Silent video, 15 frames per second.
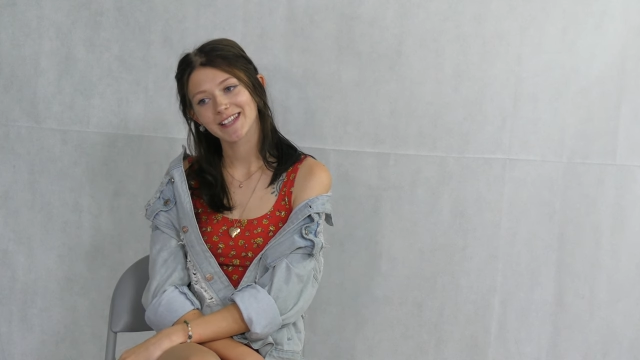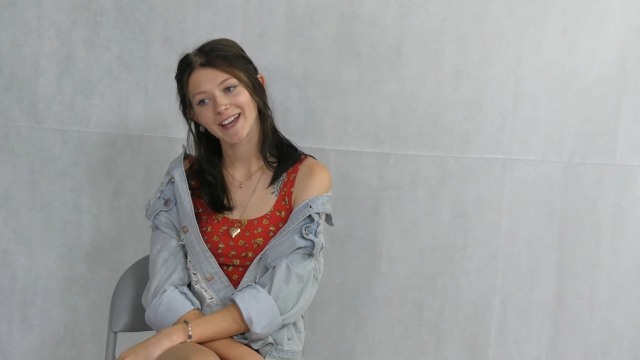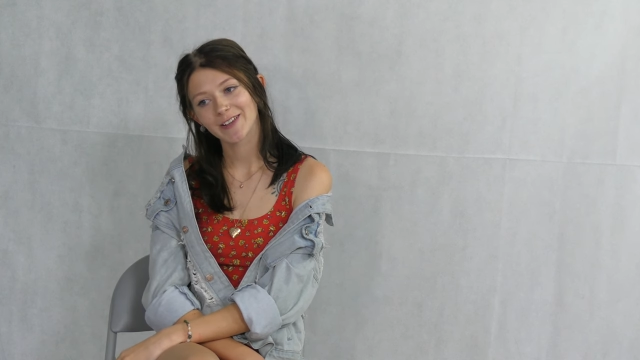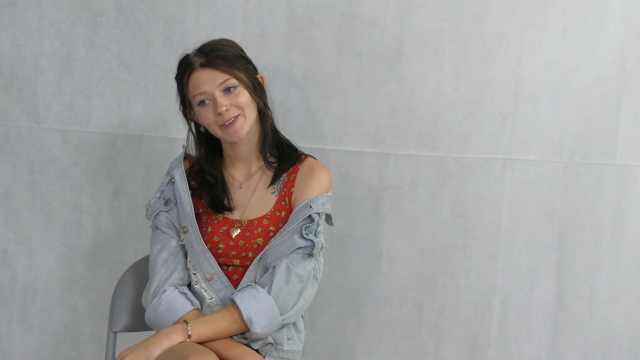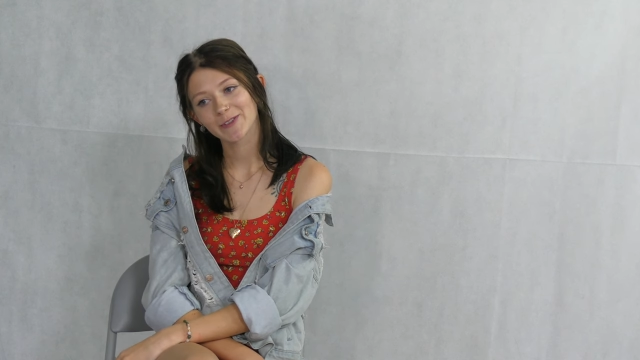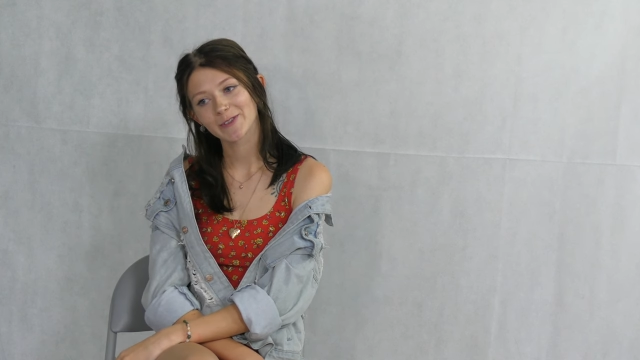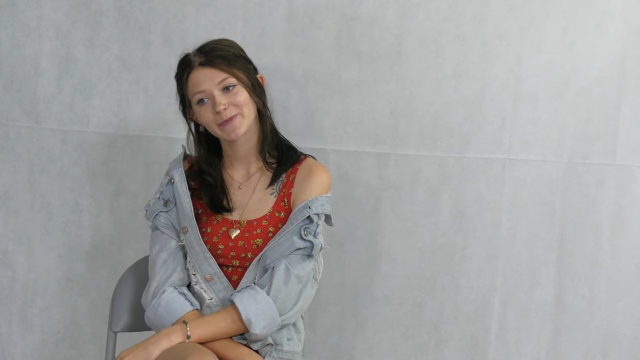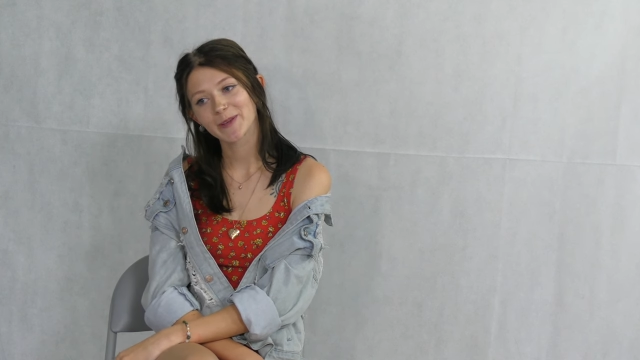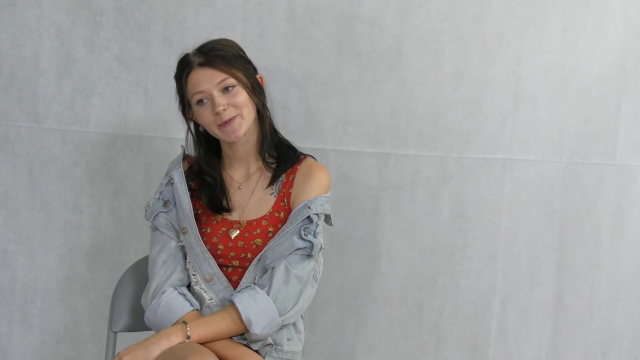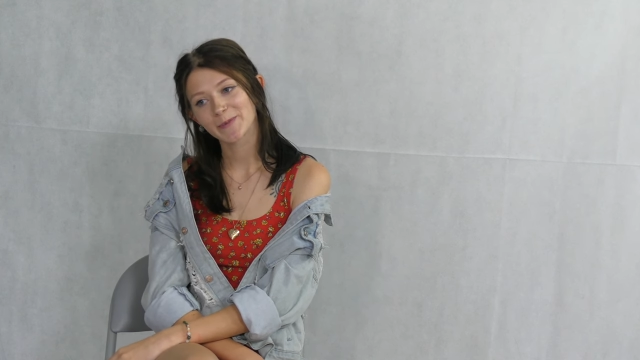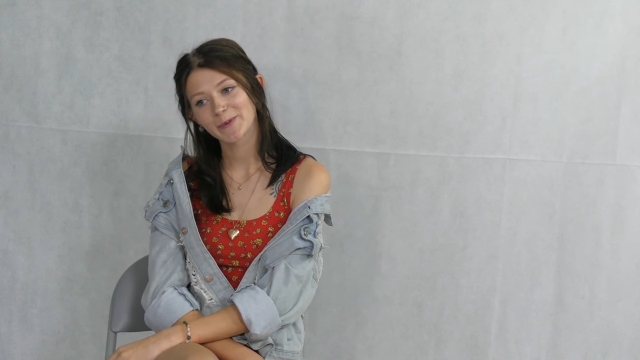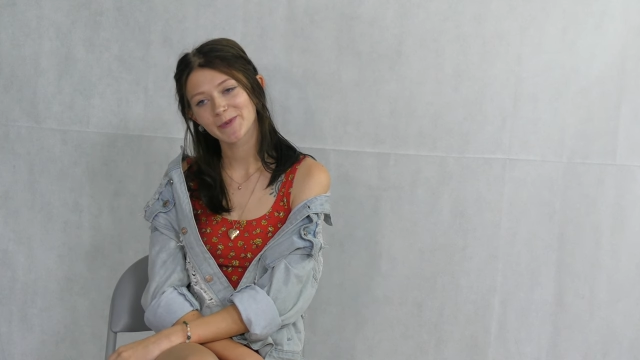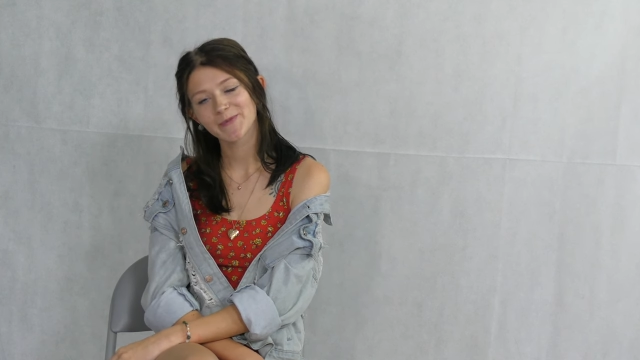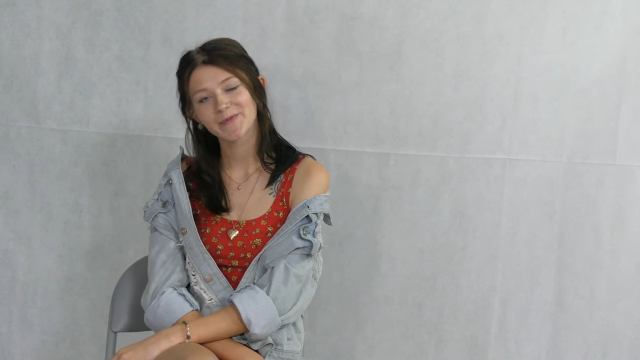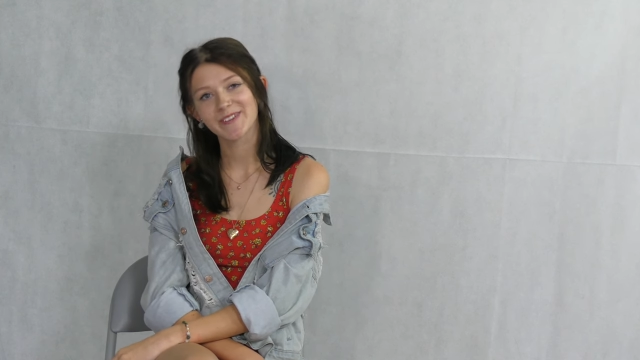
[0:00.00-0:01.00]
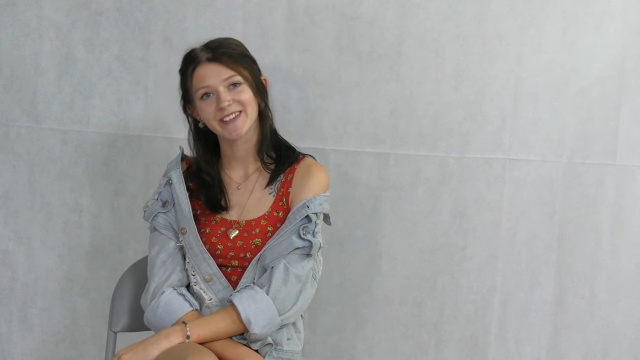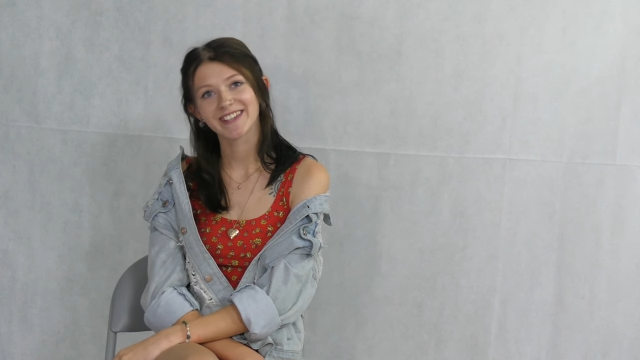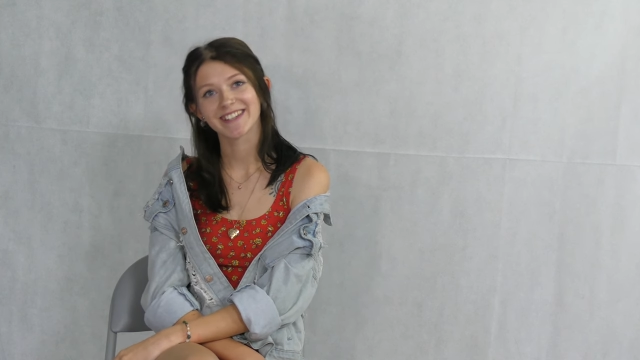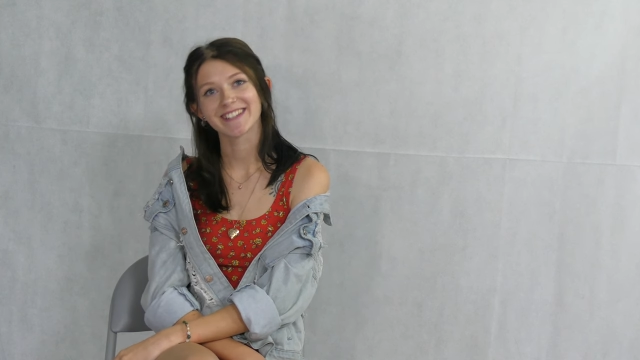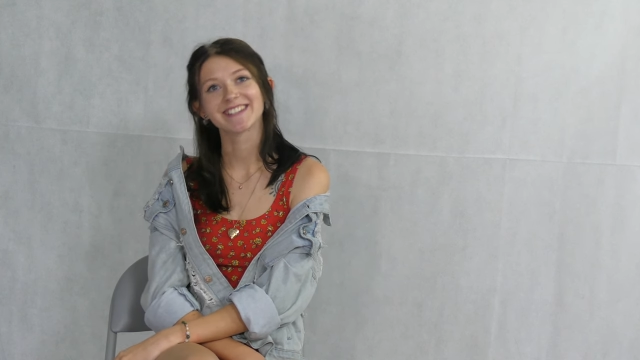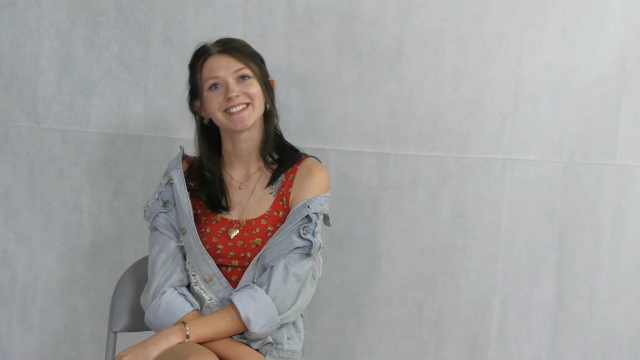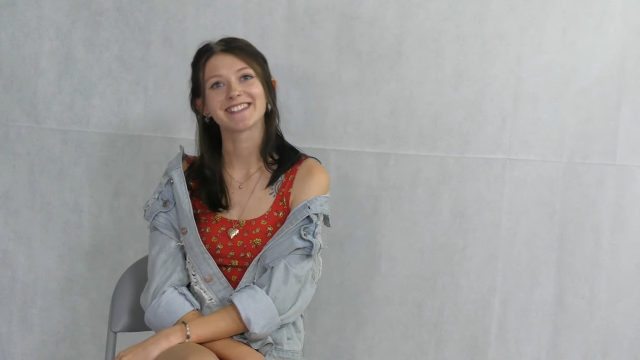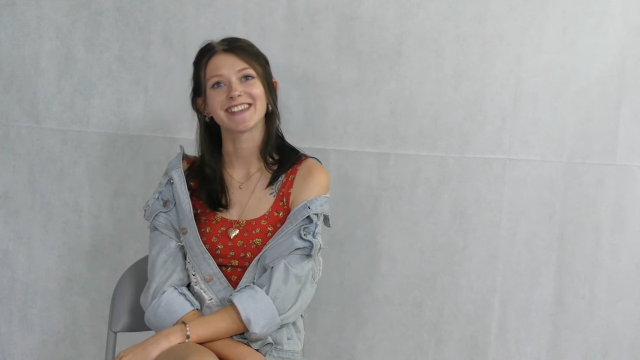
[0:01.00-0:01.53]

cast of people because